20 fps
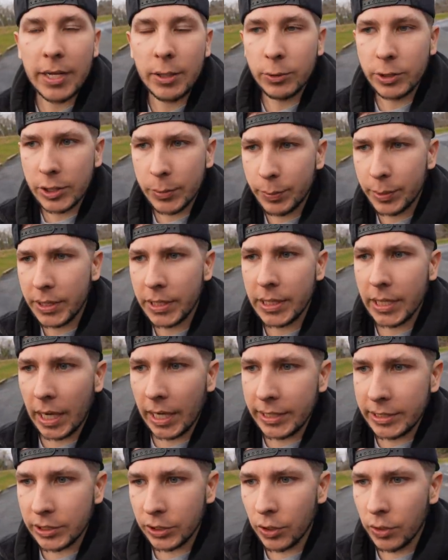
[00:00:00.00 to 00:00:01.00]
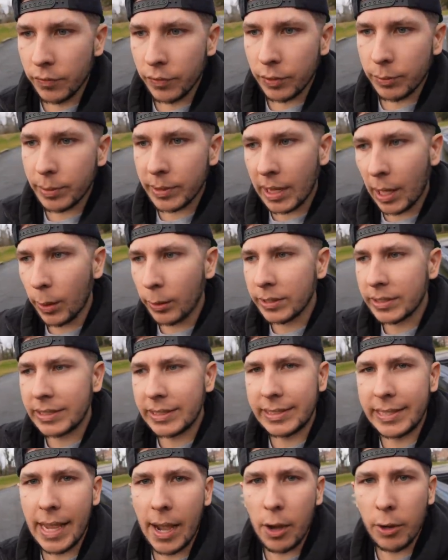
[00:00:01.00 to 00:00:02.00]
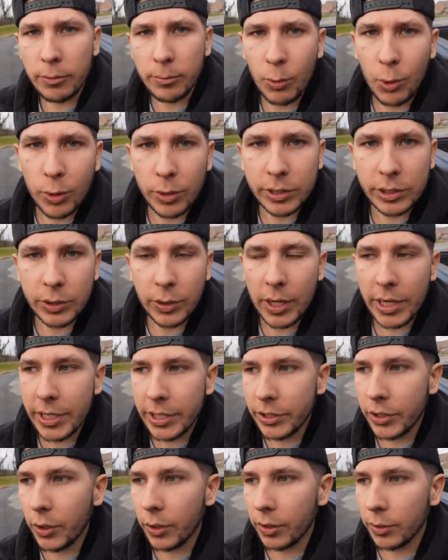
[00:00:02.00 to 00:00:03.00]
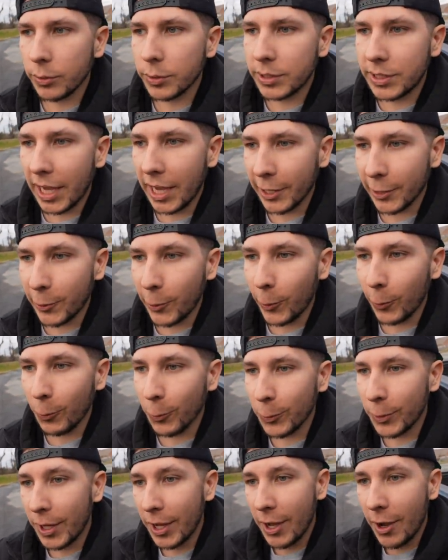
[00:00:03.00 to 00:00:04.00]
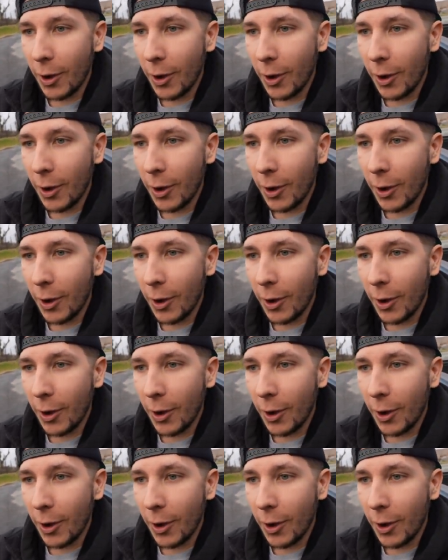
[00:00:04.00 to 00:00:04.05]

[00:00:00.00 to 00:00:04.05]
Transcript: It was completely iced over, but that was down more, so I didn't know it was that cold.